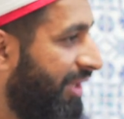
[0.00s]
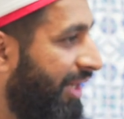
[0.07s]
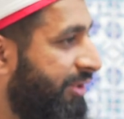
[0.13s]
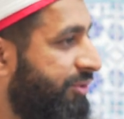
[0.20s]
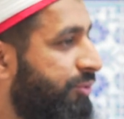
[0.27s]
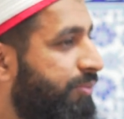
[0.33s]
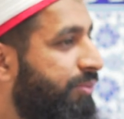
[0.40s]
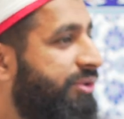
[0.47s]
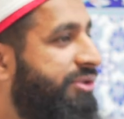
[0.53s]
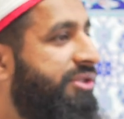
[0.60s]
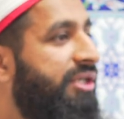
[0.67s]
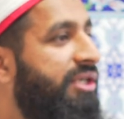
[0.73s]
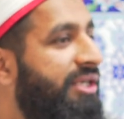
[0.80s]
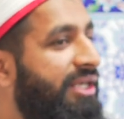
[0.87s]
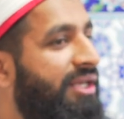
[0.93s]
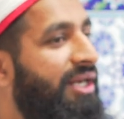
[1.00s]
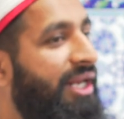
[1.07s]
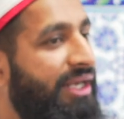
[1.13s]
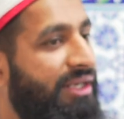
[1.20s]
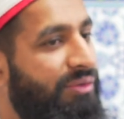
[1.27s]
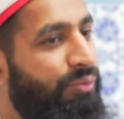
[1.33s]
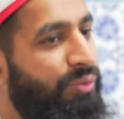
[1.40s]
And you mustn't
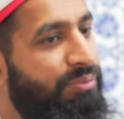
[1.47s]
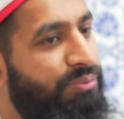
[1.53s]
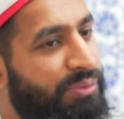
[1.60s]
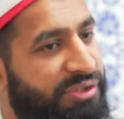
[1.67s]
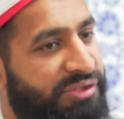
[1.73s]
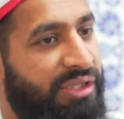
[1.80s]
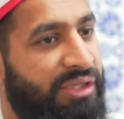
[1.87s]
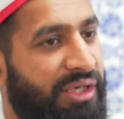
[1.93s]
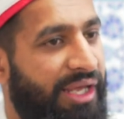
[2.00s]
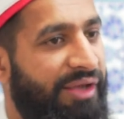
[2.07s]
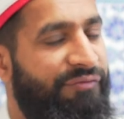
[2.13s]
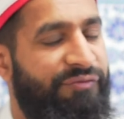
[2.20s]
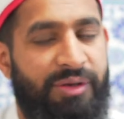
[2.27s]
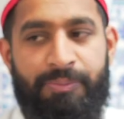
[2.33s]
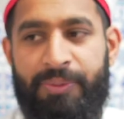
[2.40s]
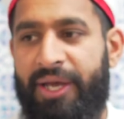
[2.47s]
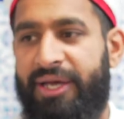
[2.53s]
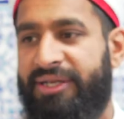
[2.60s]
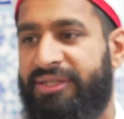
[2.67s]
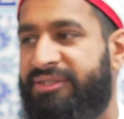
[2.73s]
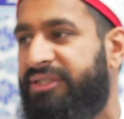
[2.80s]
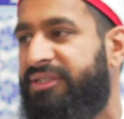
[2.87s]
neglect. We mustn't. Every
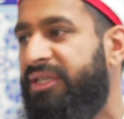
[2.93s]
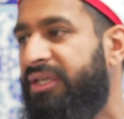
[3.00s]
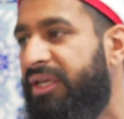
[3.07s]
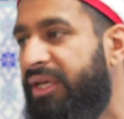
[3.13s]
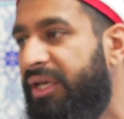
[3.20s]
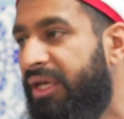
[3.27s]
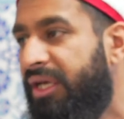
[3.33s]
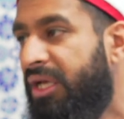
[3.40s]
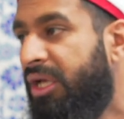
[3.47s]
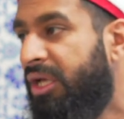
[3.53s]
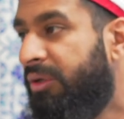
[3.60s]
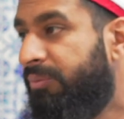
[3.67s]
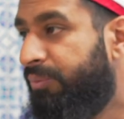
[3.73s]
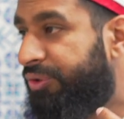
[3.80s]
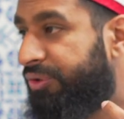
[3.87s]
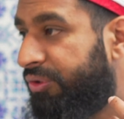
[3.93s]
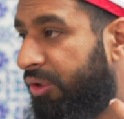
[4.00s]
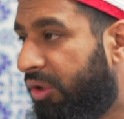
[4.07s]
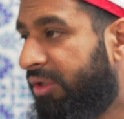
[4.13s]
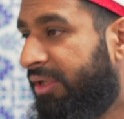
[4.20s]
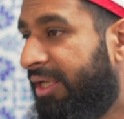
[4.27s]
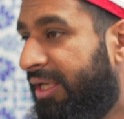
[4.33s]
parent sitting here must
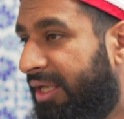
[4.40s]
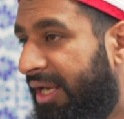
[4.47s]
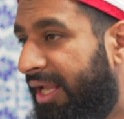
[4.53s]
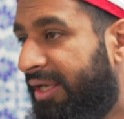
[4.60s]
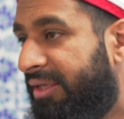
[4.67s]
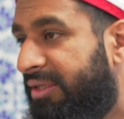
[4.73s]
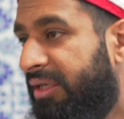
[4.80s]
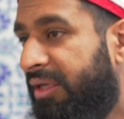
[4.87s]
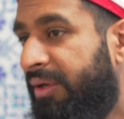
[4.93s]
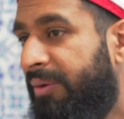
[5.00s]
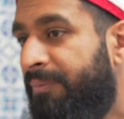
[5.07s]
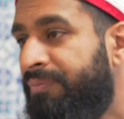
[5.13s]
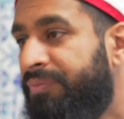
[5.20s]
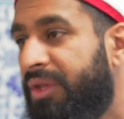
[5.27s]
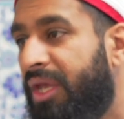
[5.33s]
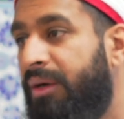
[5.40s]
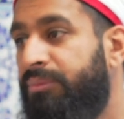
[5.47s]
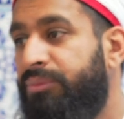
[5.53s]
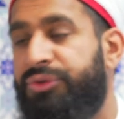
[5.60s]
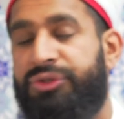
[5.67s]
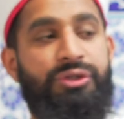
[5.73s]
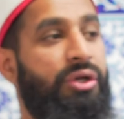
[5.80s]
not neglect
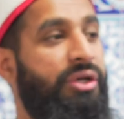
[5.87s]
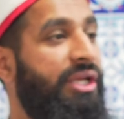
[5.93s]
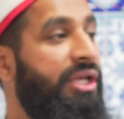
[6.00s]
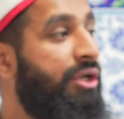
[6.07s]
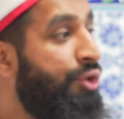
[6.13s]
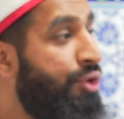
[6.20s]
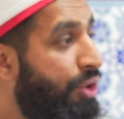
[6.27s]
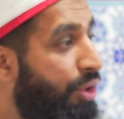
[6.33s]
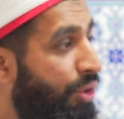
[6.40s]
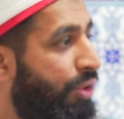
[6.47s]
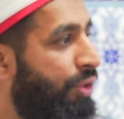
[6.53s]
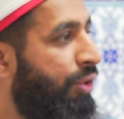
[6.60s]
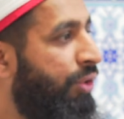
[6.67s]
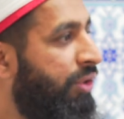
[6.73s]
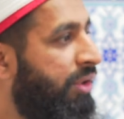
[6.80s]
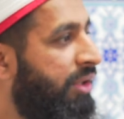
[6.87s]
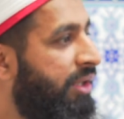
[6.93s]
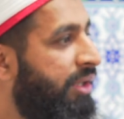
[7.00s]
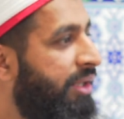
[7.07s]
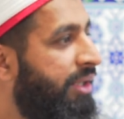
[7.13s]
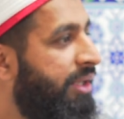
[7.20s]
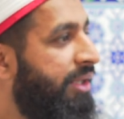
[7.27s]
and must not ignore
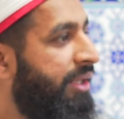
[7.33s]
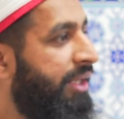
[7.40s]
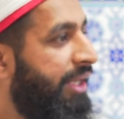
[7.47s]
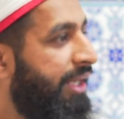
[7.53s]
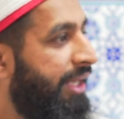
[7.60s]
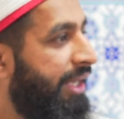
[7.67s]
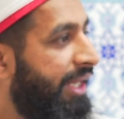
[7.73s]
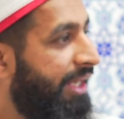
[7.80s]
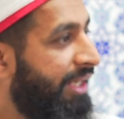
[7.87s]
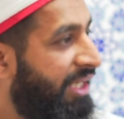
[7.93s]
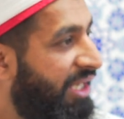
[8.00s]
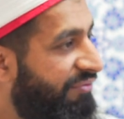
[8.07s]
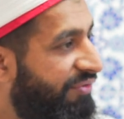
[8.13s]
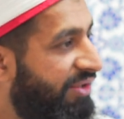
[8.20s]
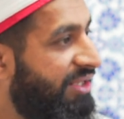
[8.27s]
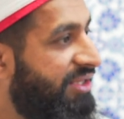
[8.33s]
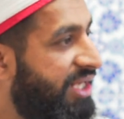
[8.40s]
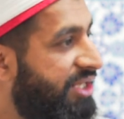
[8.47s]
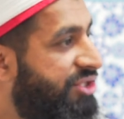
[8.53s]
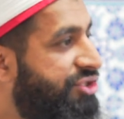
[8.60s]
giving their